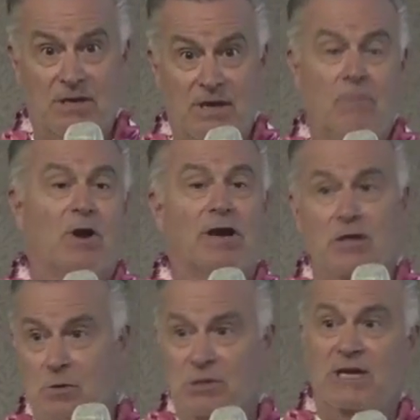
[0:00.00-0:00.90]
And we're going to
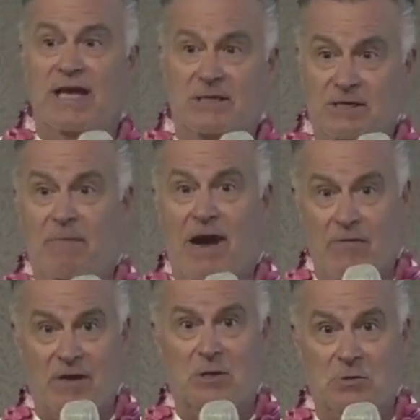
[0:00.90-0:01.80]
use it against the power
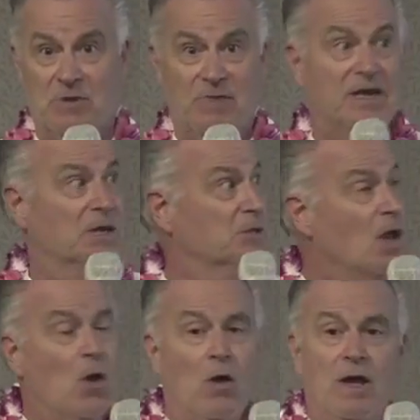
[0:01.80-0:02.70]
industry because
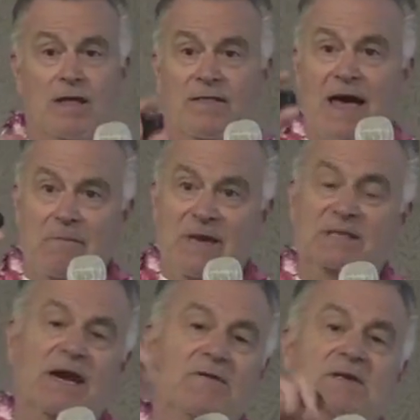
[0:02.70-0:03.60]
that means
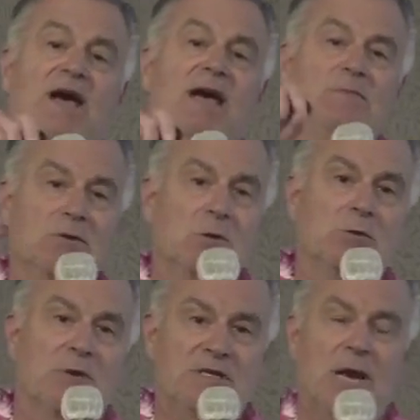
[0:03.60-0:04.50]
every time you use
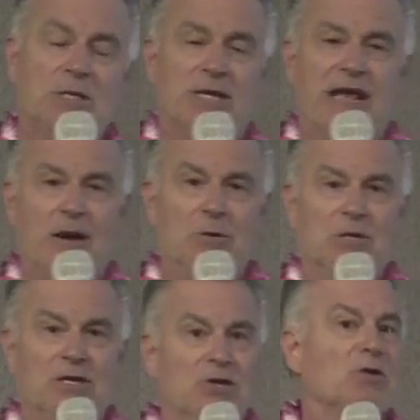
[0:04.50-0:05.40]
rejected
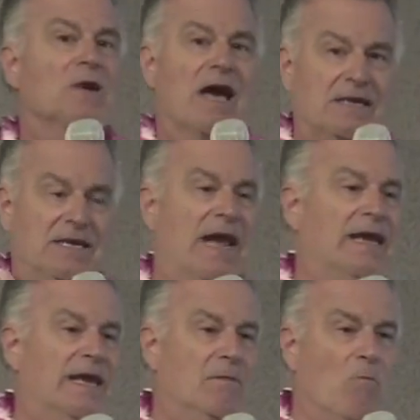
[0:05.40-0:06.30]
energy, you're not
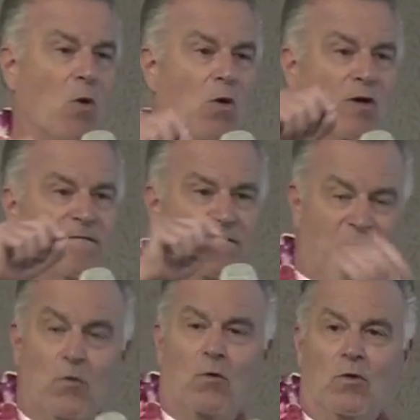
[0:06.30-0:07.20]
taking more
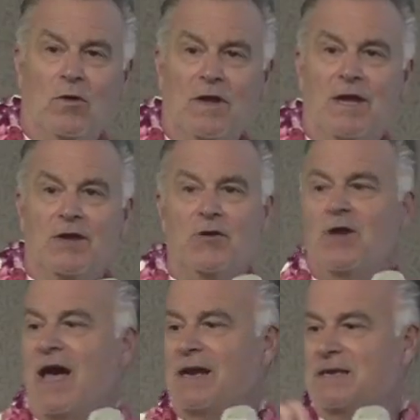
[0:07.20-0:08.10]
fuel, you're
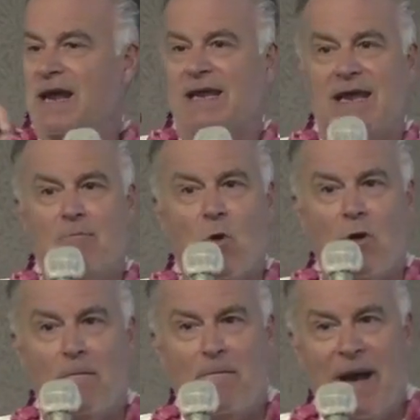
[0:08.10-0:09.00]
not taking more
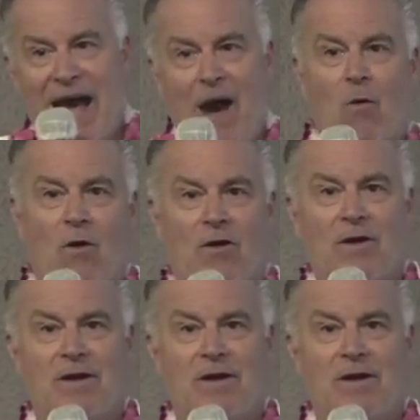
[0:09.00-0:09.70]
power